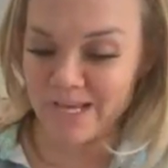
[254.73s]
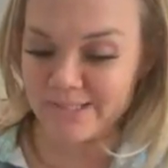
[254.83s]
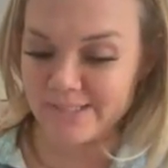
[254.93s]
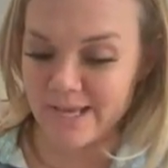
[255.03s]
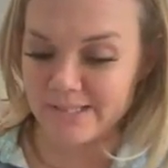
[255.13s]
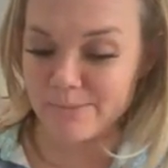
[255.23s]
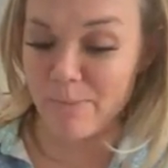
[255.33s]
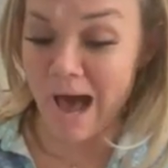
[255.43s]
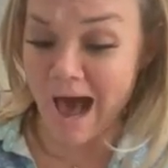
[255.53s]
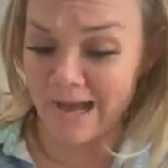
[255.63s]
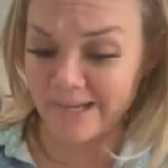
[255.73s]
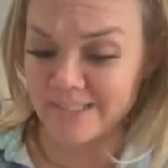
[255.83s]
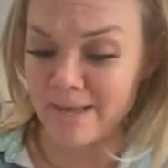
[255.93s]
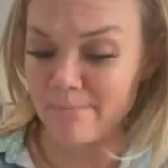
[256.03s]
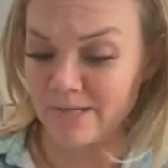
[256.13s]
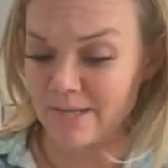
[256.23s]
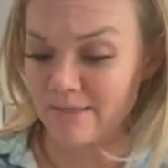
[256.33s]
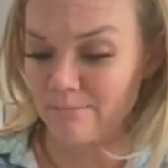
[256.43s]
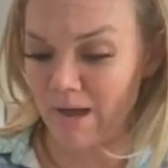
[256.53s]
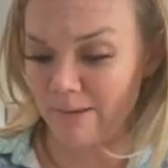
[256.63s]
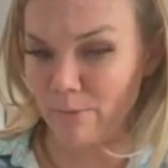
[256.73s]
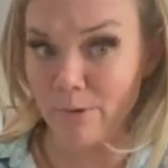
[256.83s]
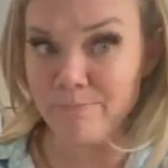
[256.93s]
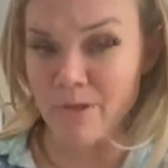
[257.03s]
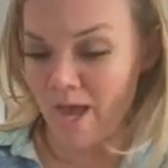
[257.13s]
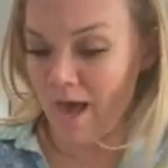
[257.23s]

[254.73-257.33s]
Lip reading: It says, behind and beneath the Bible,